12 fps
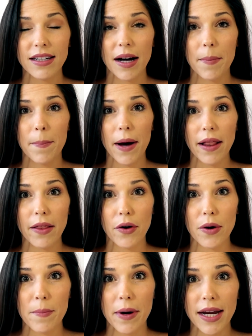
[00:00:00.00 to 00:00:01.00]
a
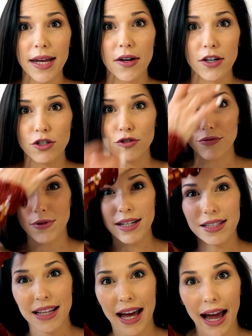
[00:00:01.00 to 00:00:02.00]
buttload of money on a
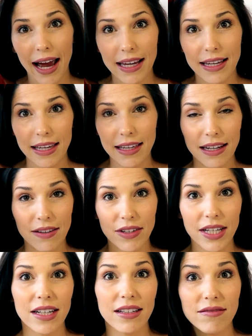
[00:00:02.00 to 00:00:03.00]
dress that I can't
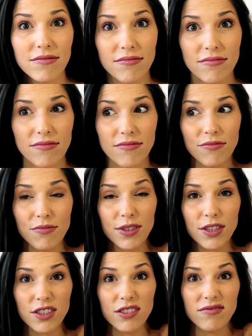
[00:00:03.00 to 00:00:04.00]
even
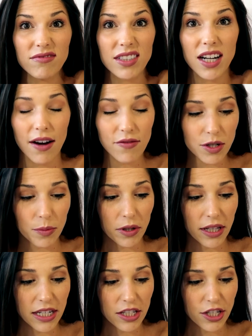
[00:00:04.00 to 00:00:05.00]
feel comfortable
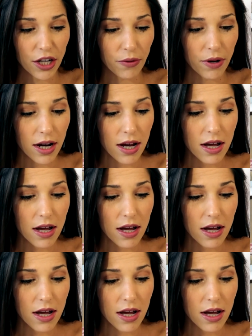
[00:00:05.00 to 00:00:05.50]
in. So